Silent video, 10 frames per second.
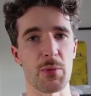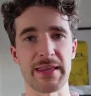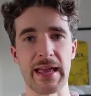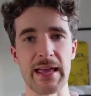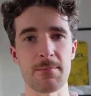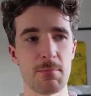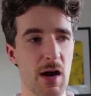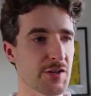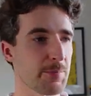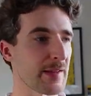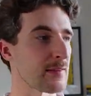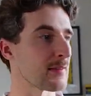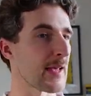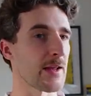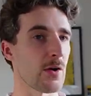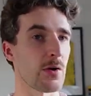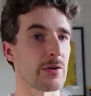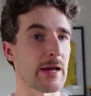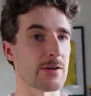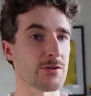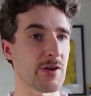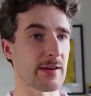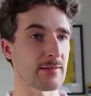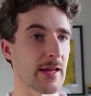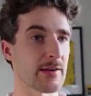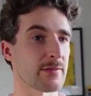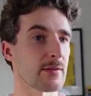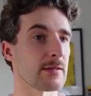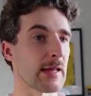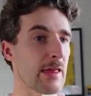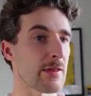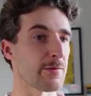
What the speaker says: we get a much better day on Andreas Leknessund at the